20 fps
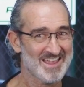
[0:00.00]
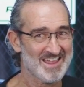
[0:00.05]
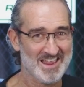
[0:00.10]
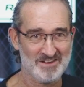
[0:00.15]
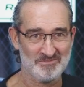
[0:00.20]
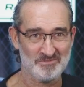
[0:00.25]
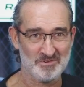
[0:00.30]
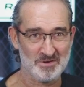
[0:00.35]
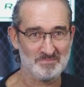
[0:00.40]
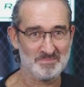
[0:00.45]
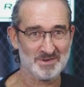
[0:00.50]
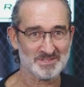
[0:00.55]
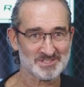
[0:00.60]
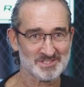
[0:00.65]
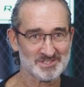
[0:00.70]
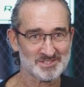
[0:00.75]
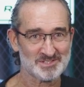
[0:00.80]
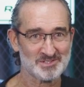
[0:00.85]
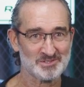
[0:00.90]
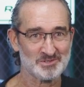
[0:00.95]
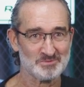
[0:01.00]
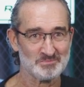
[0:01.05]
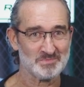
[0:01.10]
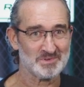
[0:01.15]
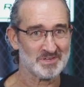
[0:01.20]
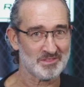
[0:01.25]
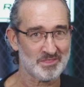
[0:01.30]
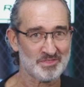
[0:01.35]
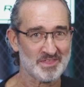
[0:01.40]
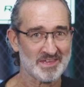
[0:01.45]
Everyone must assume
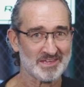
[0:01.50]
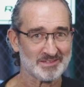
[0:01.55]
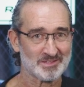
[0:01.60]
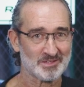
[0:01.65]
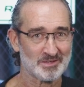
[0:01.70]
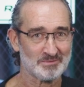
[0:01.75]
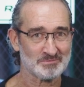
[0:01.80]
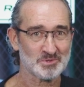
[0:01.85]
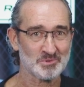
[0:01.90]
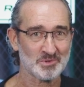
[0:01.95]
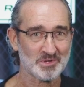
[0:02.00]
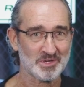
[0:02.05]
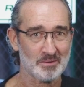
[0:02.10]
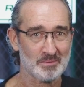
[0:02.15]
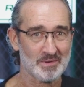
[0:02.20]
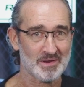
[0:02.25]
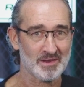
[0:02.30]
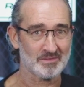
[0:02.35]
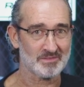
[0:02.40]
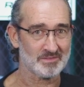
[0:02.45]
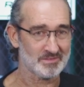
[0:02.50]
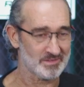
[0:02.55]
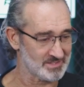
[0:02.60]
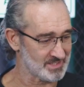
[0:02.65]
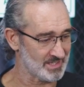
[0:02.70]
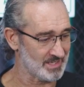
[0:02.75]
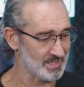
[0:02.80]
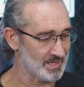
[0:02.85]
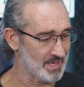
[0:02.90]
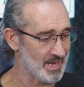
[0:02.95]
and think that I'm talking about the
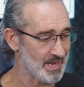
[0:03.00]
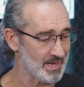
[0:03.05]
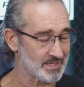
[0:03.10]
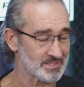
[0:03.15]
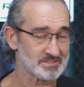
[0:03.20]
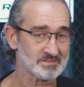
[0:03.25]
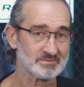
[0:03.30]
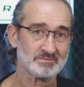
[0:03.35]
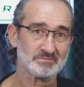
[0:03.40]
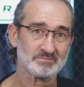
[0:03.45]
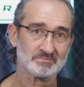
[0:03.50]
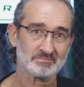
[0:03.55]
Zealot X.